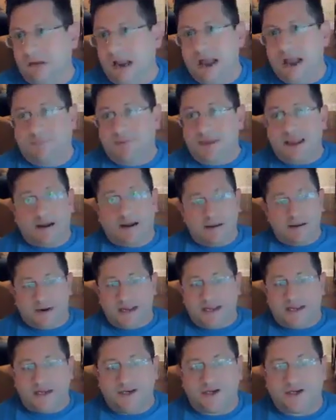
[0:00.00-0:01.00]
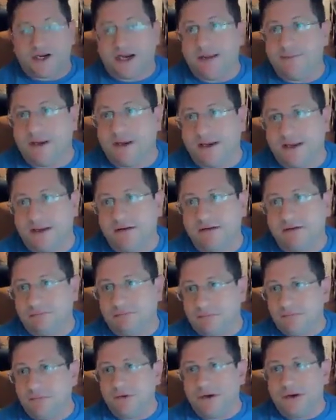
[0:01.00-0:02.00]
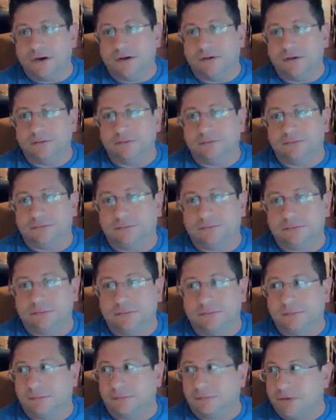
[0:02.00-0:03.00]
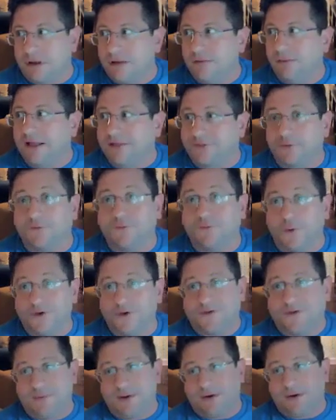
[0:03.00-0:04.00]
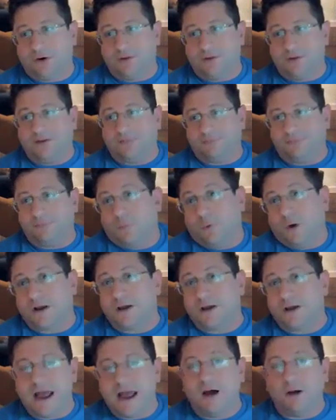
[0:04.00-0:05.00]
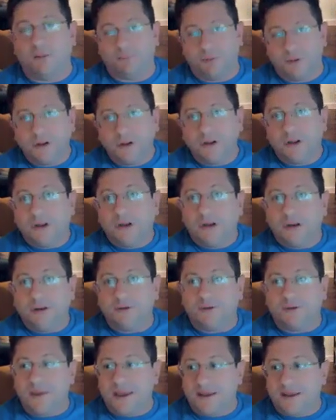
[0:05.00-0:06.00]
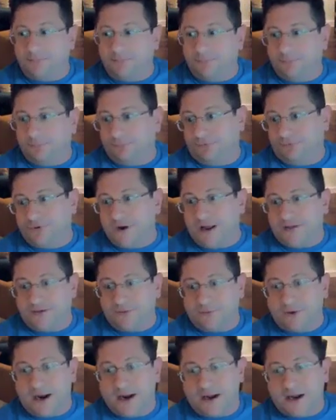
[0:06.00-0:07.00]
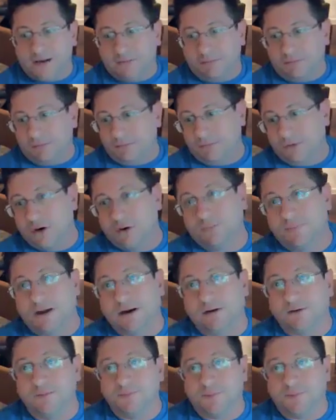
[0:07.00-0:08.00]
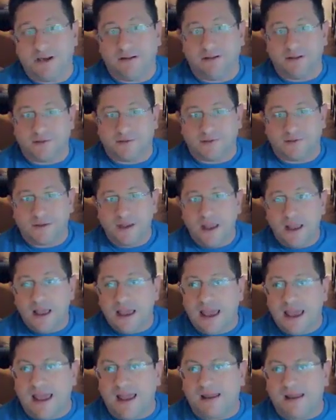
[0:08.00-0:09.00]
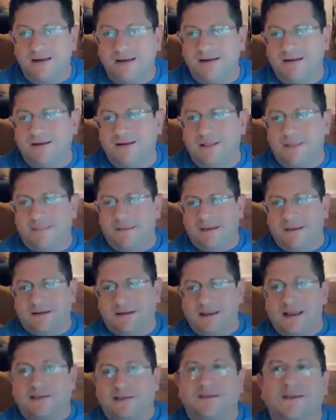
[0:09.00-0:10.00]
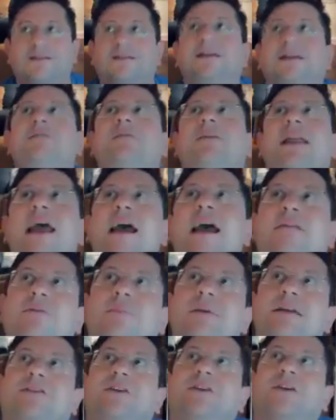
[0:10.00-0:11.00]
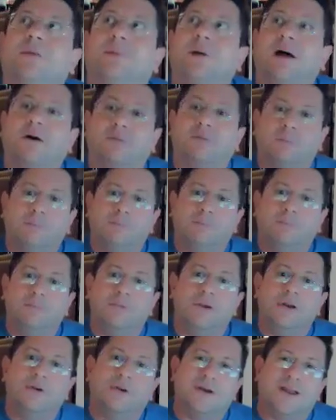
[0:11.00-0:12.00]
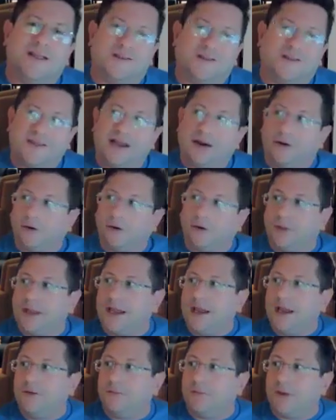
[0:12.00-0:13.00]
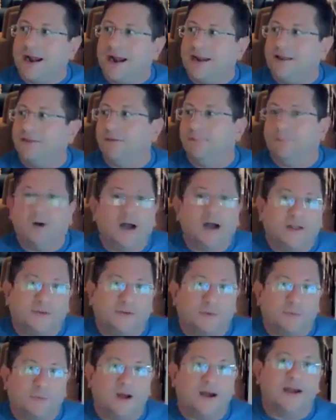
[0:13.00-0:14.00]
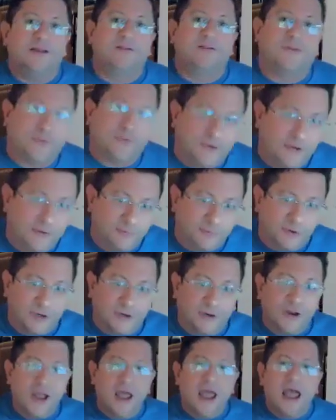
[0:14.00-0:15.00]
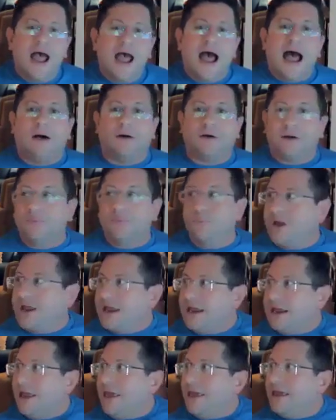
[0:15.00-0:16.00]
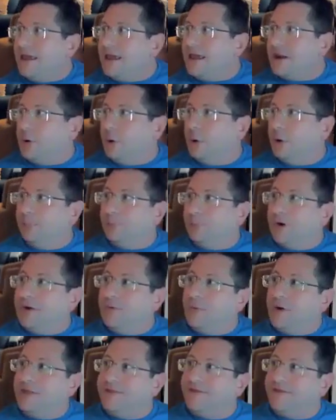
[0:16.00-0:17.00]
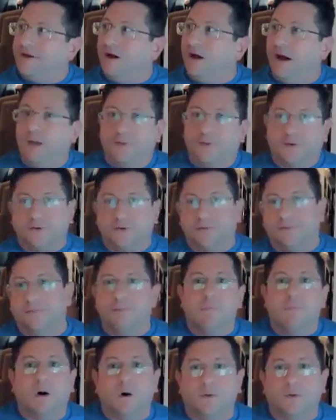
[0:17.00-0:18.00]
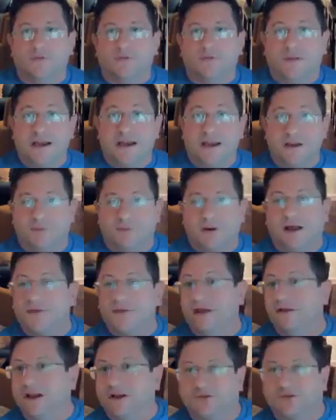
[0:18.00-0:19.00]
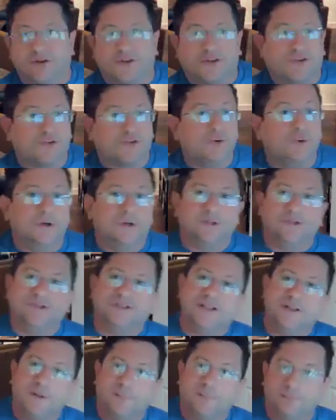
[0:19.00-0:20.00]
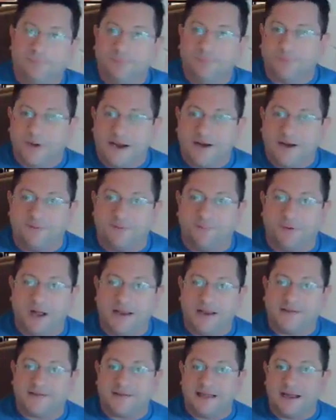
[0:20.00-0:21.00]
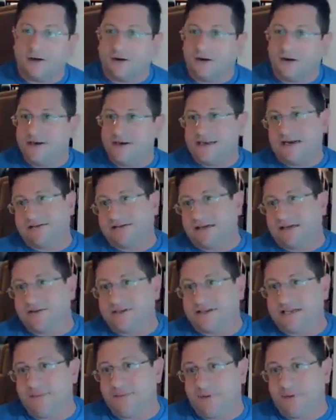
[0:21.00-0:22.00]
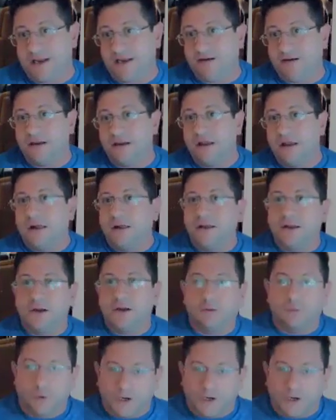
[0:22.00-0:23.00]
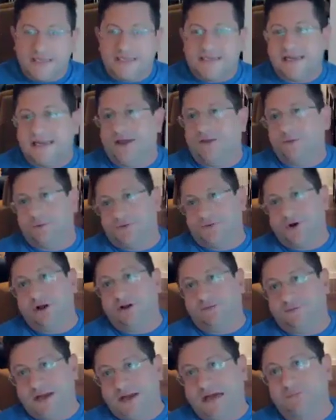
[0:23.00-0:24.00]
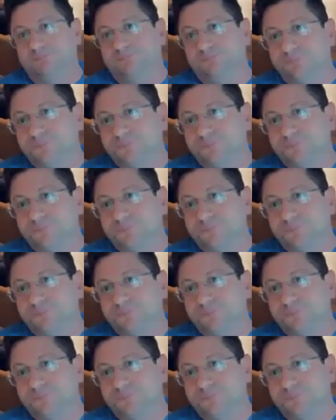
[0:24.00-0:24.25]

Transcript: yeah, anybody can chime in and, let their voices be heard about what can help to make transit riding, better in Pinellas. And it doesn't even have to be just about, necessarily riding the bus or riding the Sunrunner. How can we incorporate with other modes of getting around, the electric scooters and the rental bikes that are in downtown St. Pete, working together with all of that?